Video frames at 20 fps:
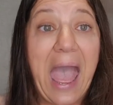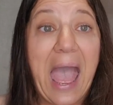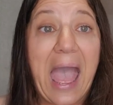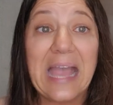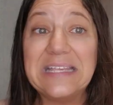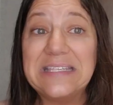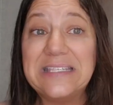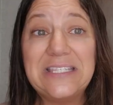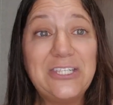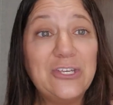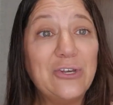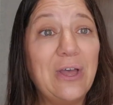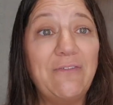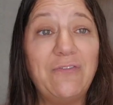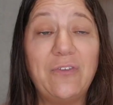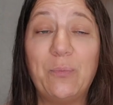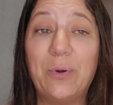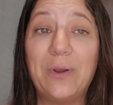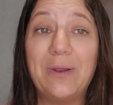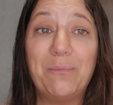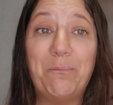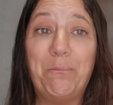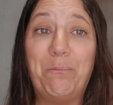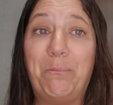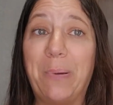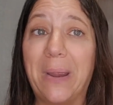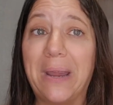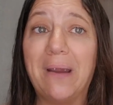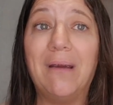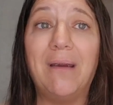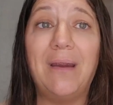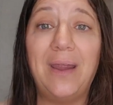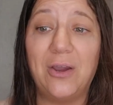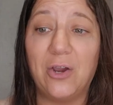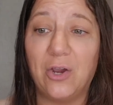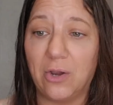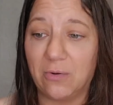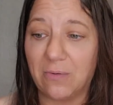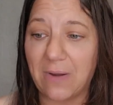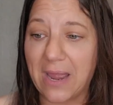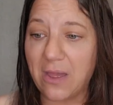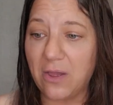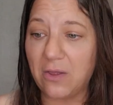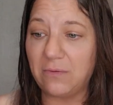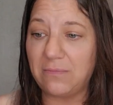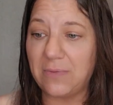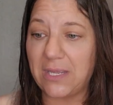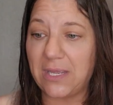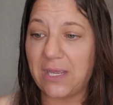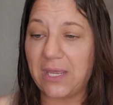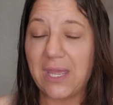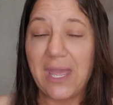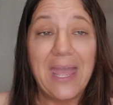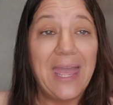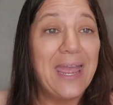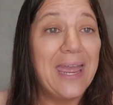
I still have to put a barrier around me,